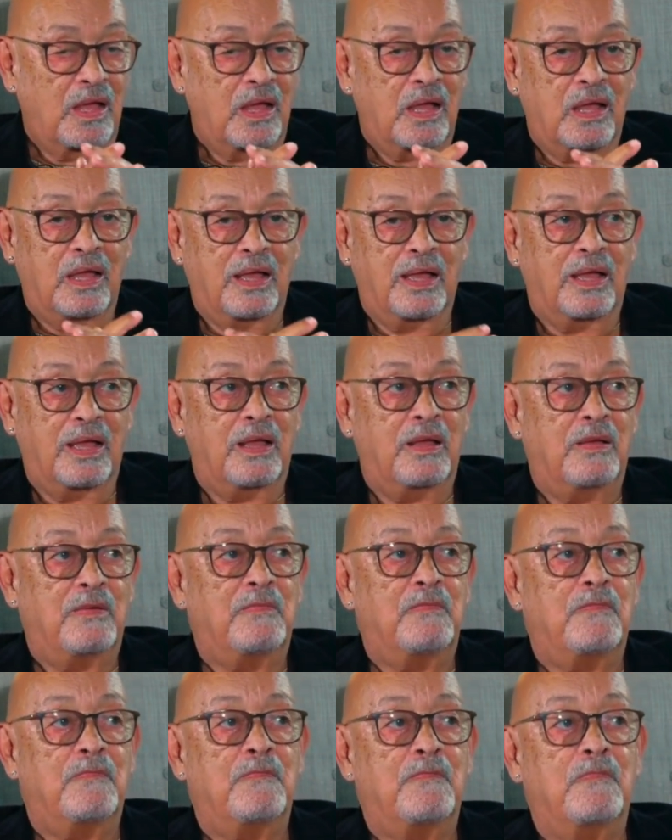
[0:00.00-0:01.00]
Clinical um,
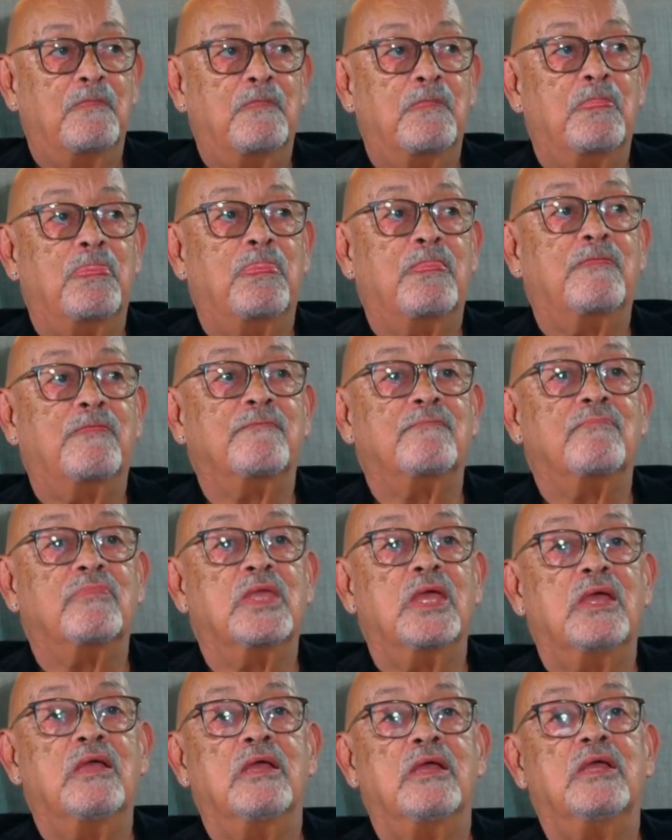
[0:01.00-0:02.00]
consultations with?
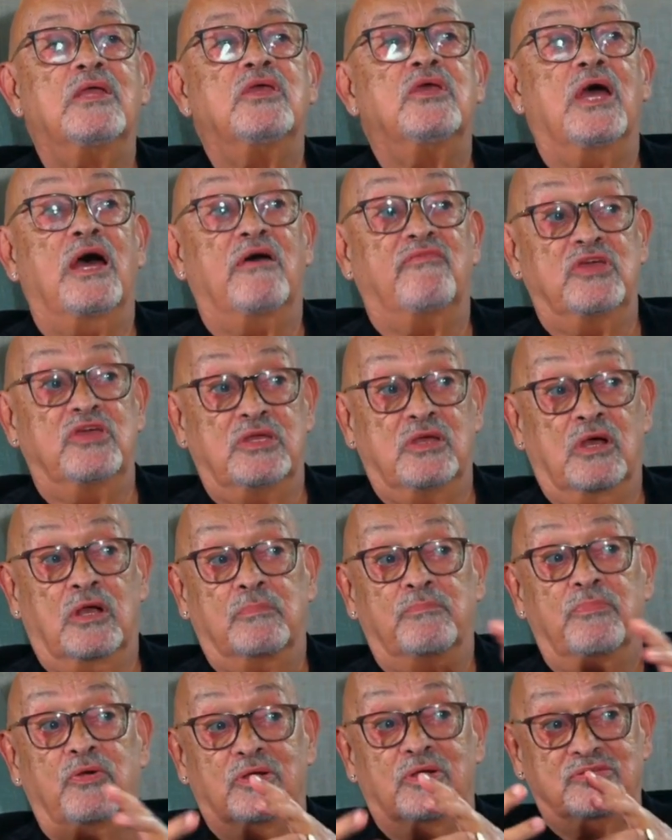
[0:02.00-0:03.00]
You have a
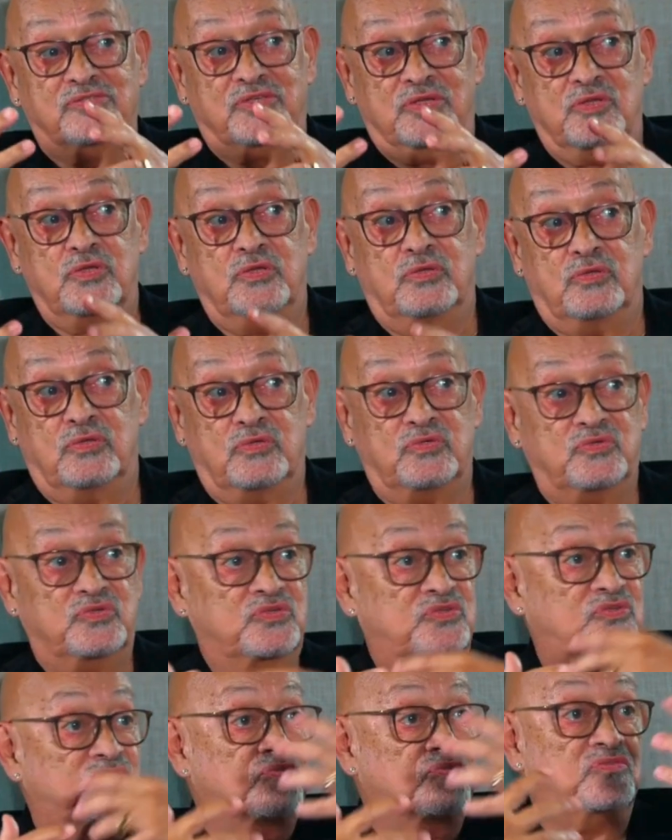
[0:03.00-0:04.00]
young person
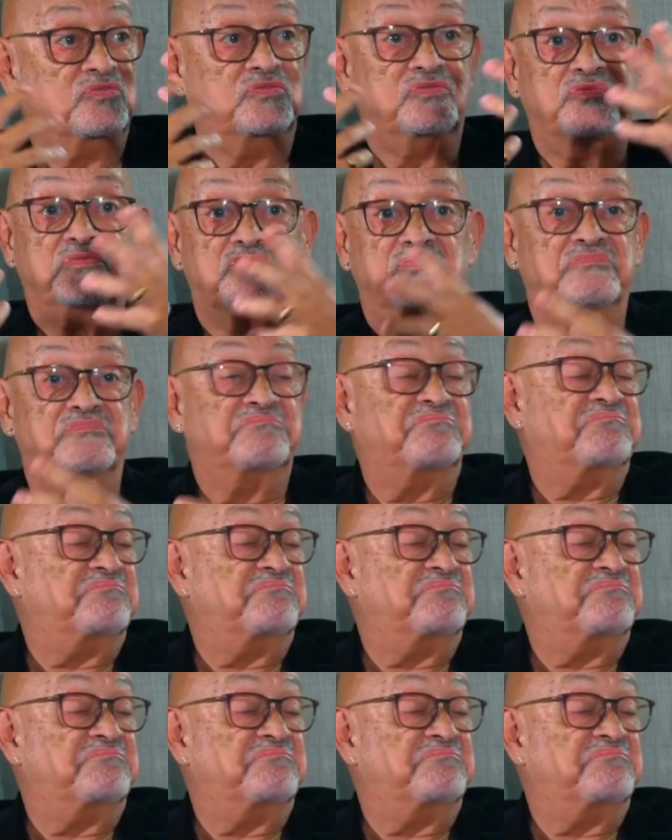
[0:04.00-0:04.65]
who's